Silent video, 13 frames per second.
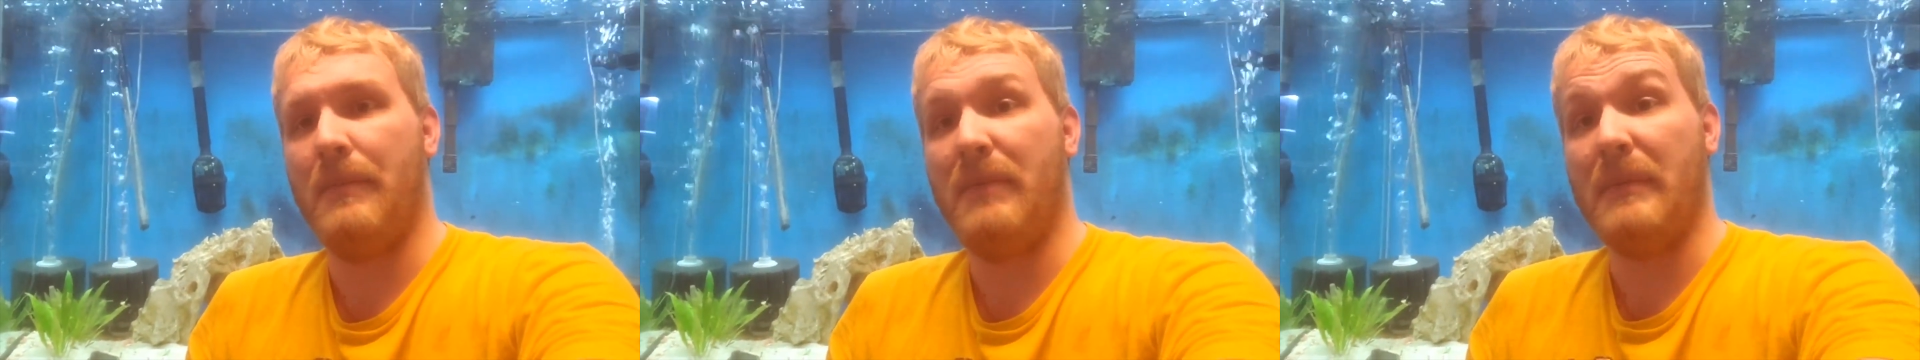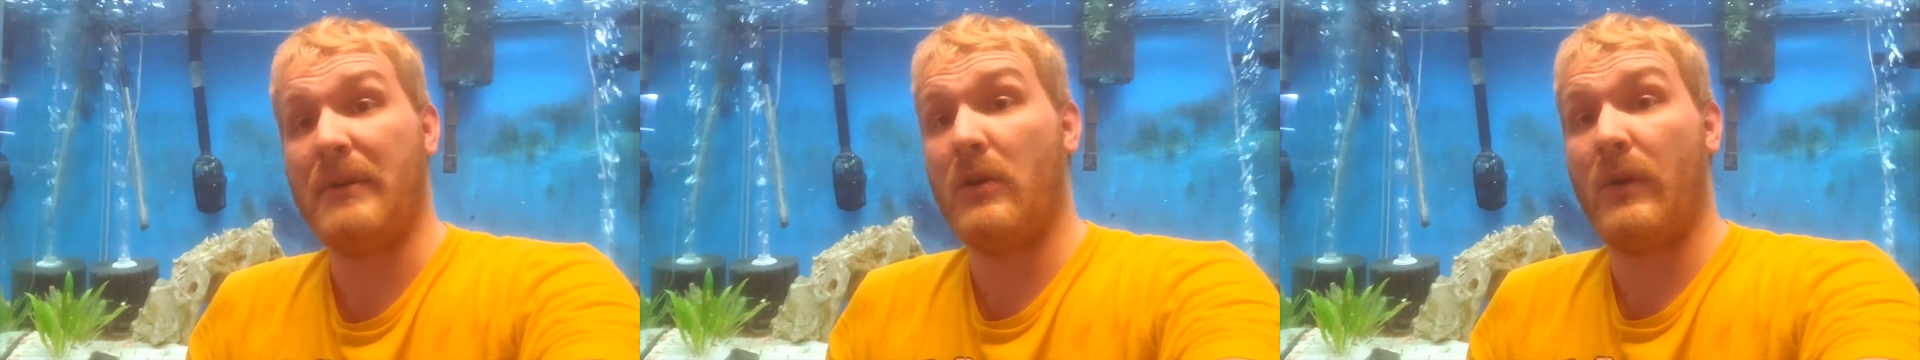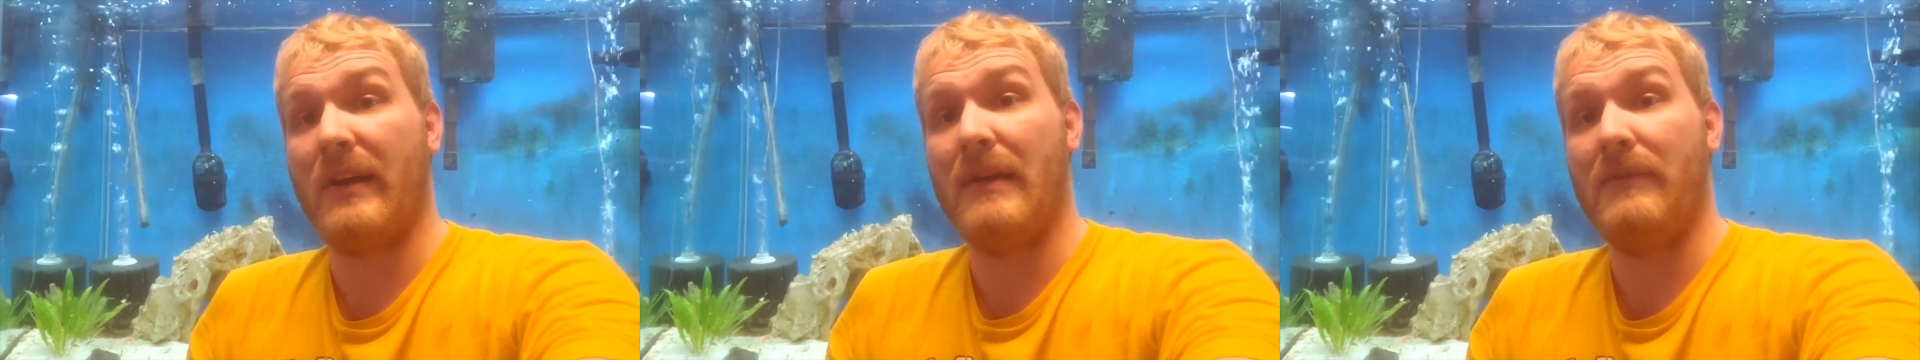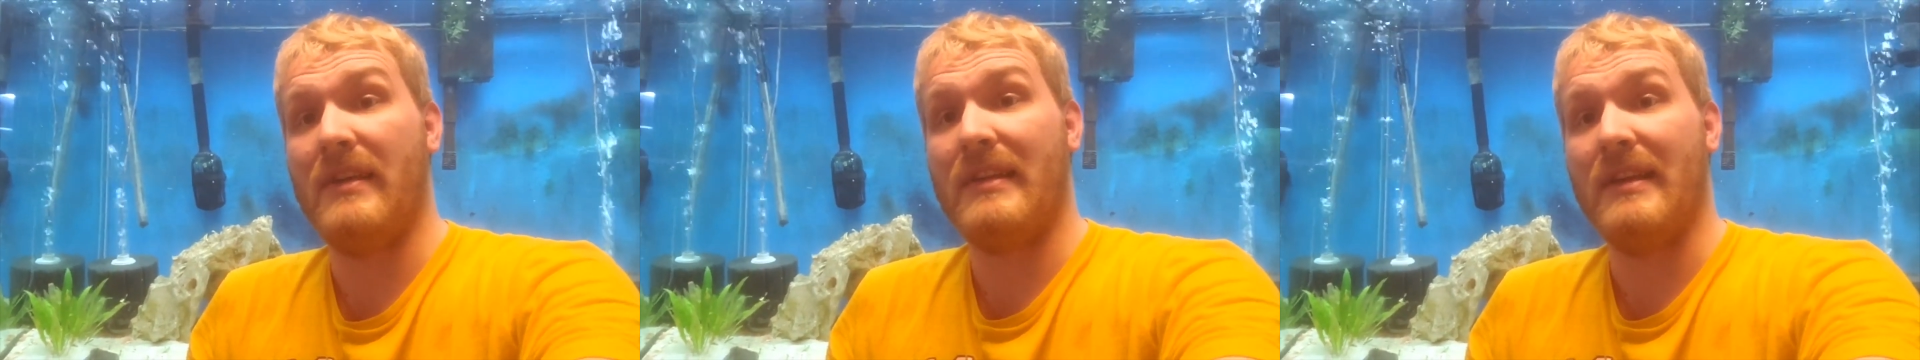
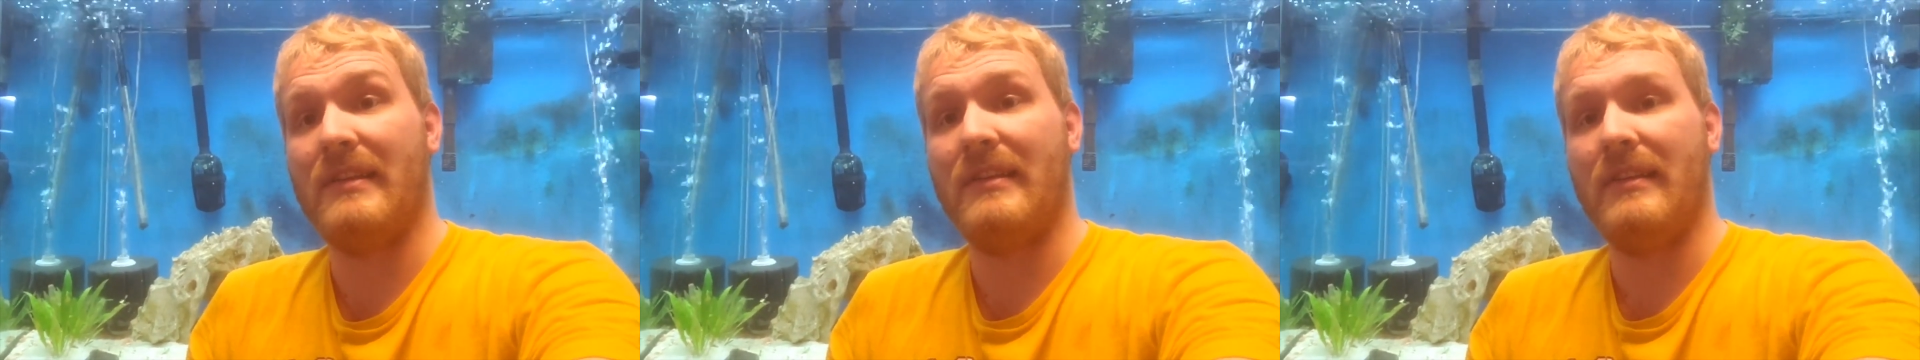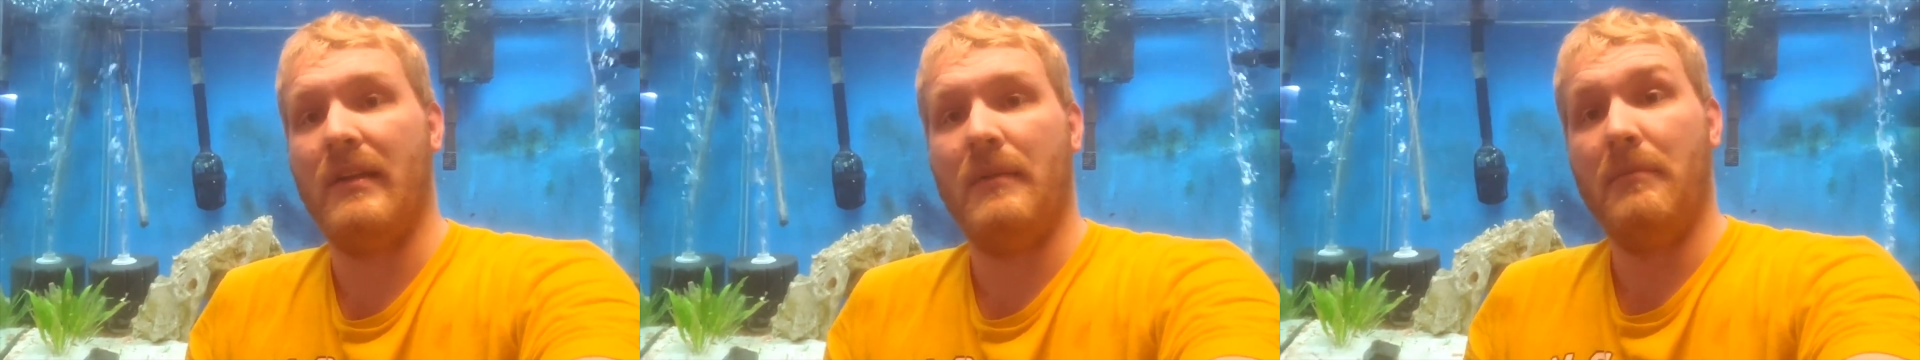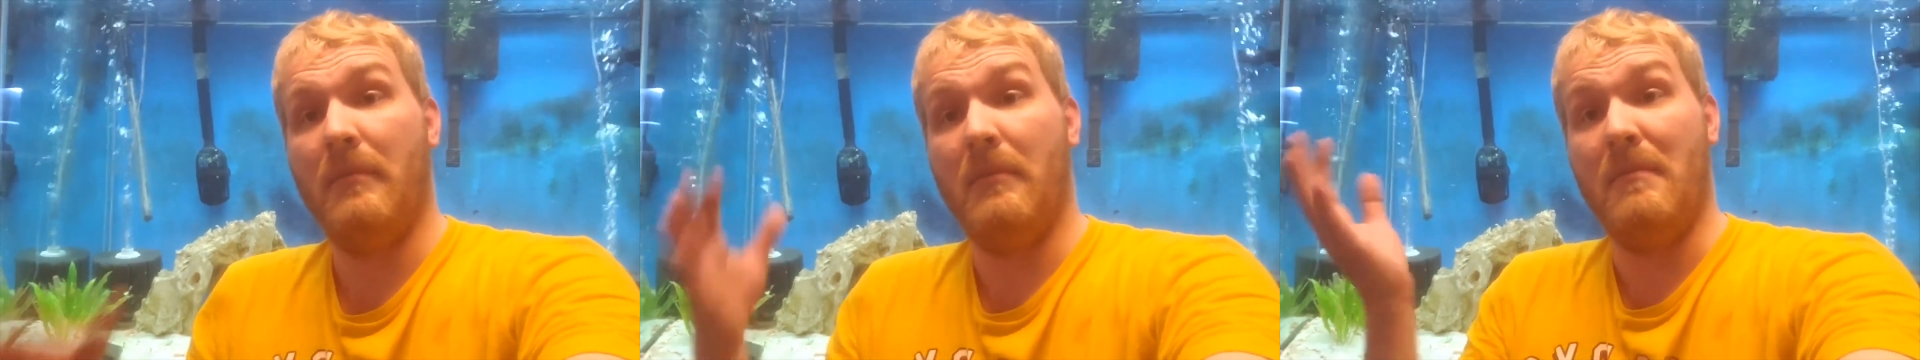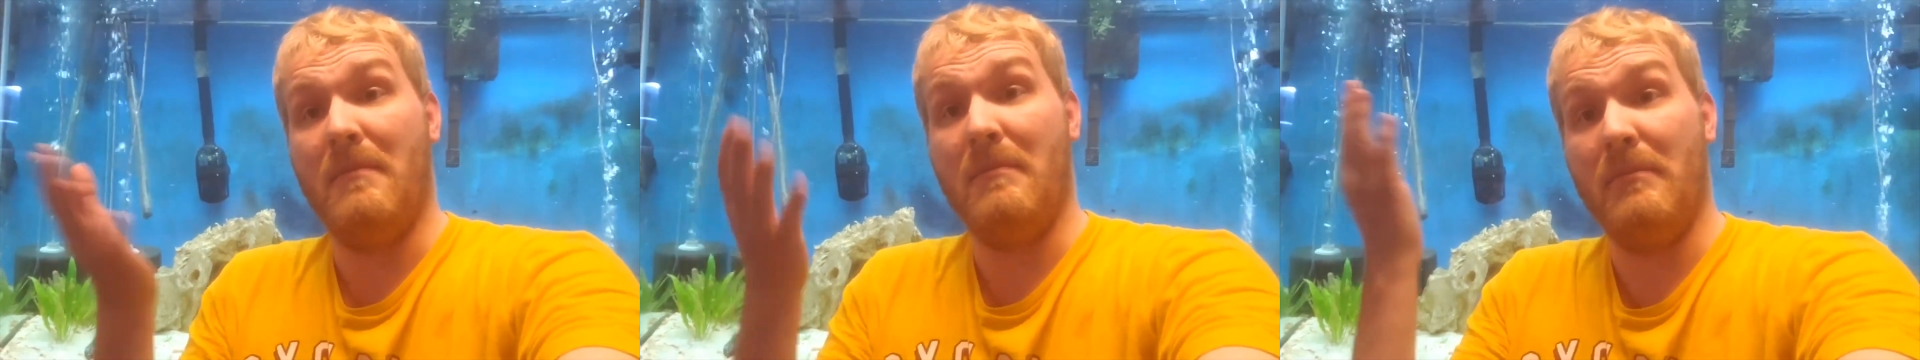public aquarium visits,
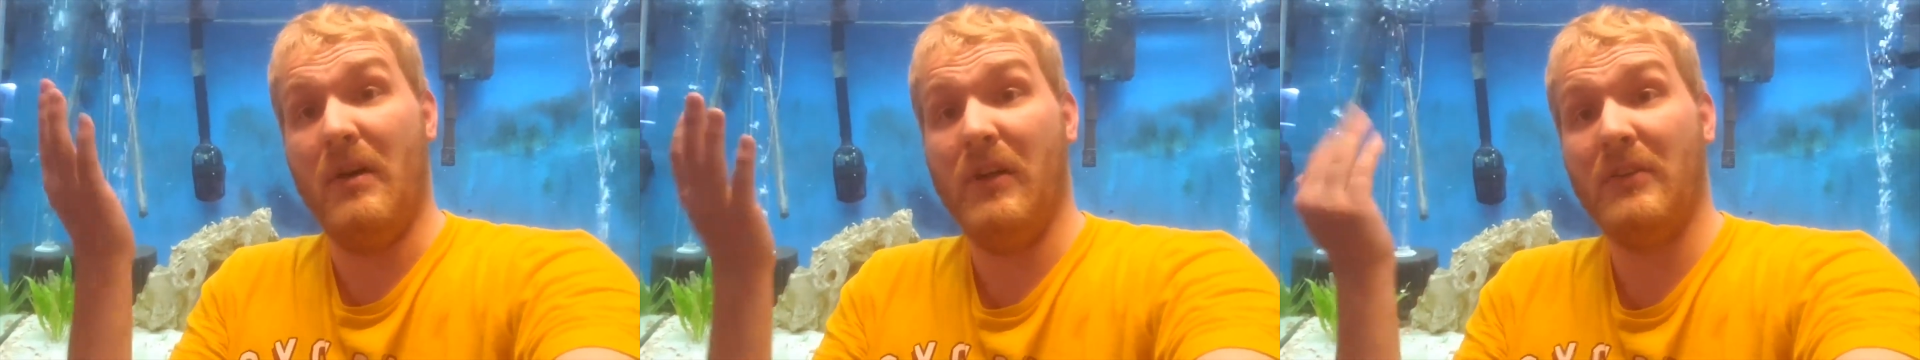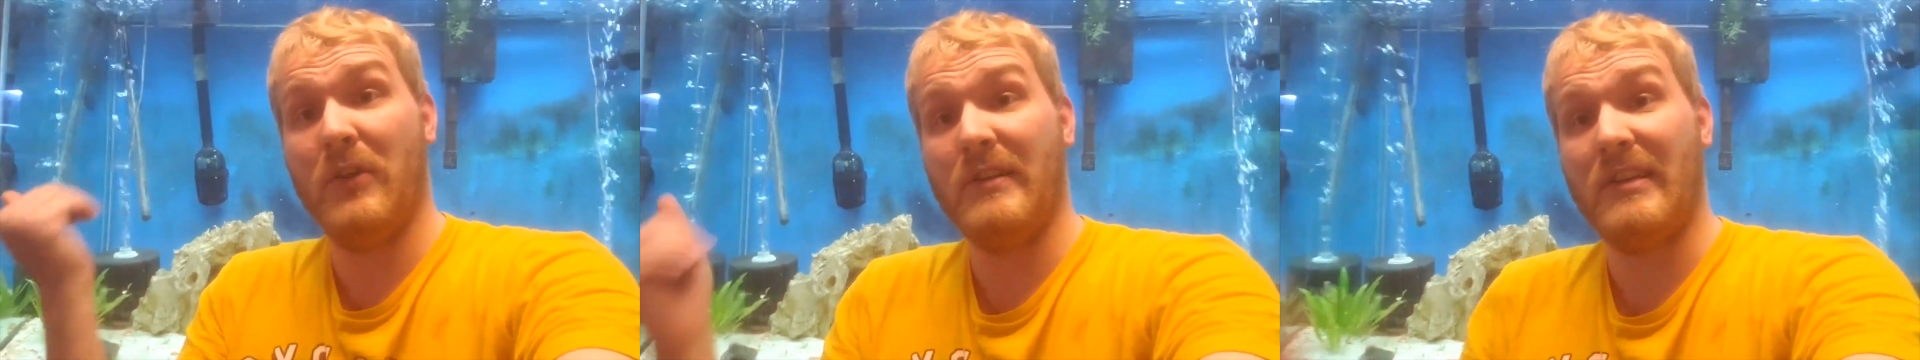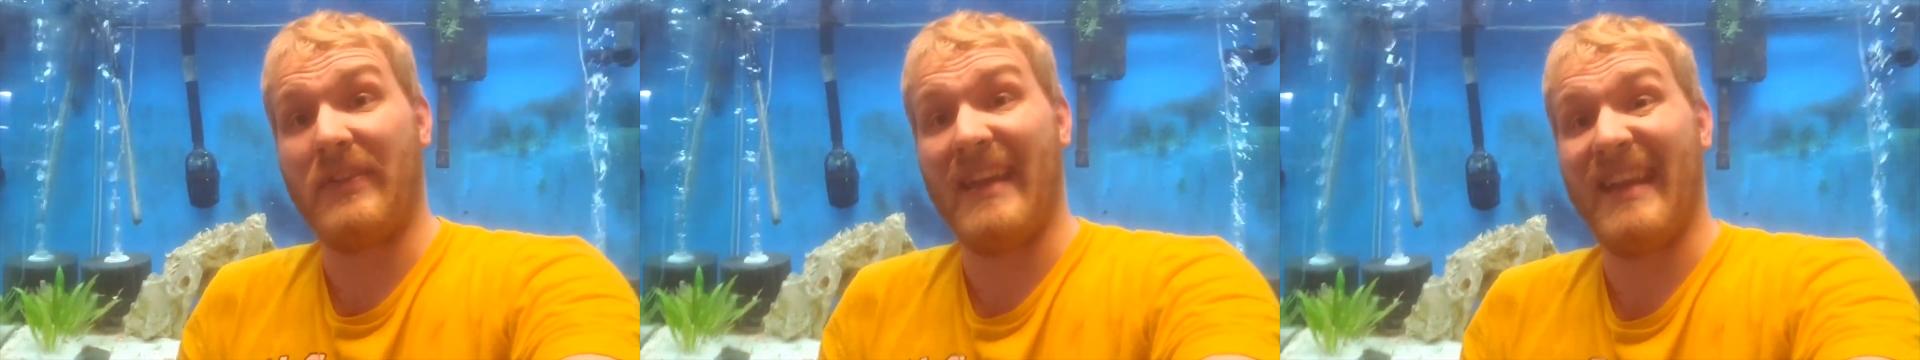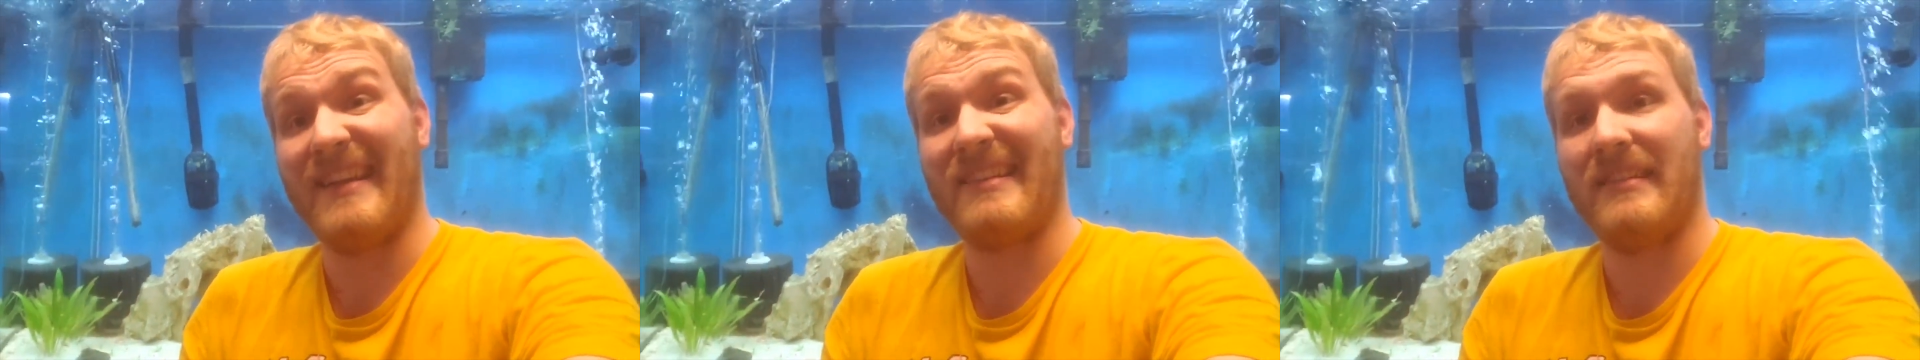all
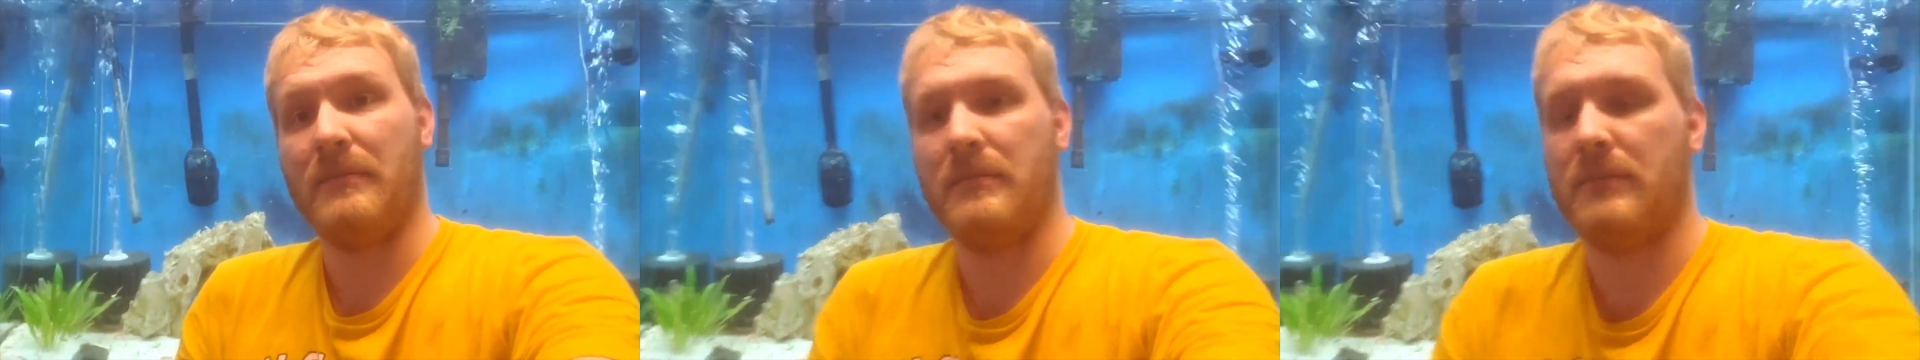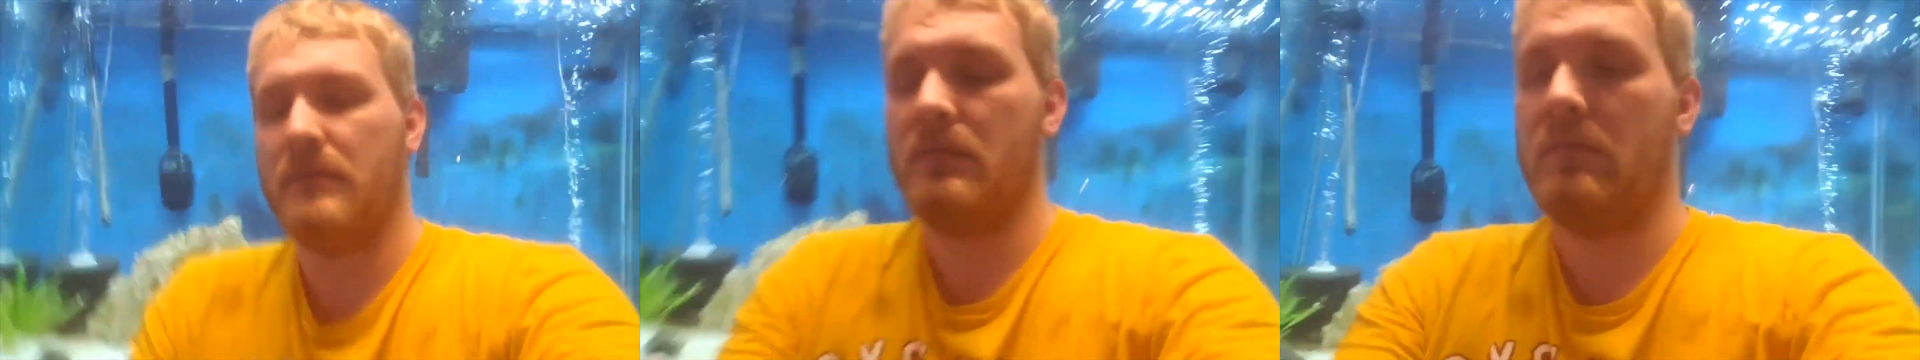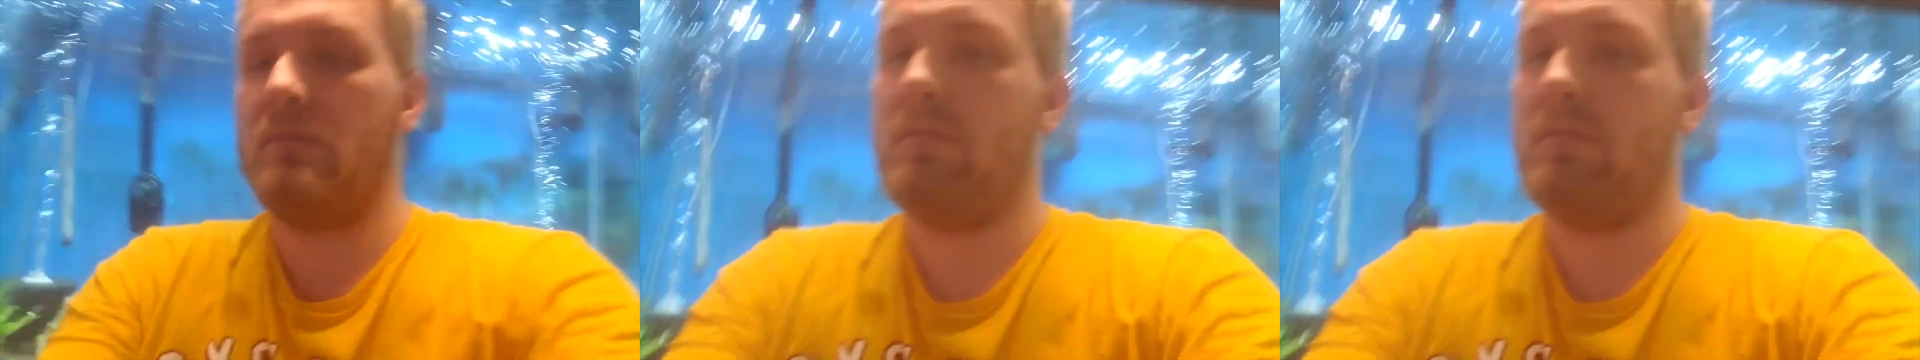sorts of things.